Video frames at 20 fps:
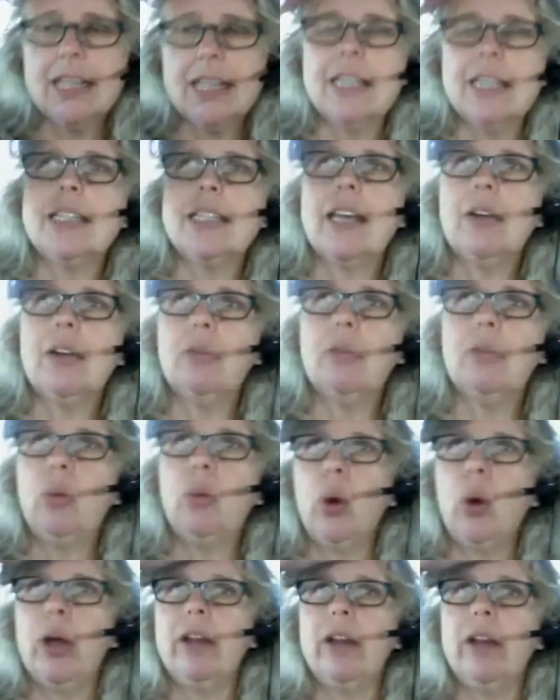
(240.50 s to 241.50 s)
is that
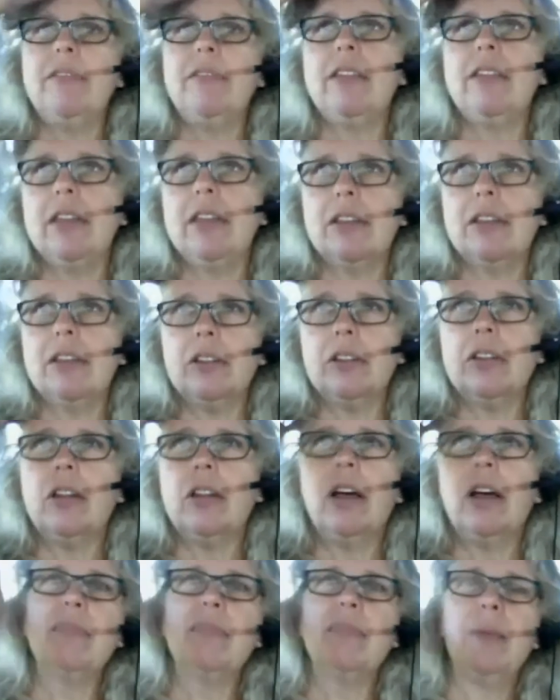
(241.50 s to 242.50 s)
one of the things a
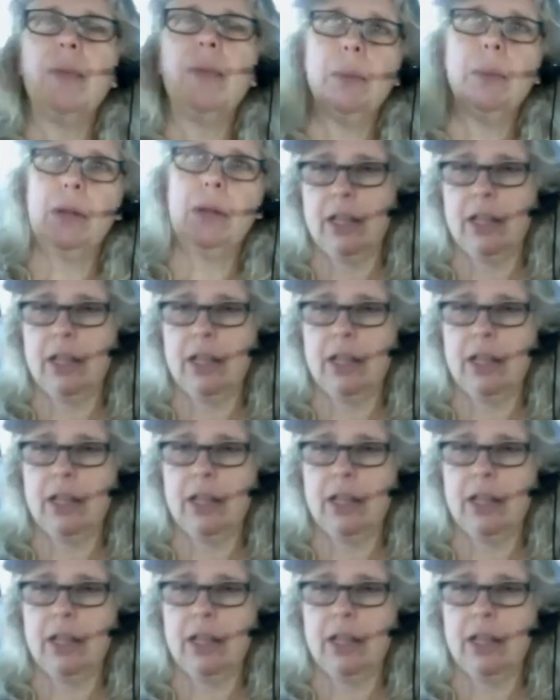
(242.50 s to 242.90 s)
lot of people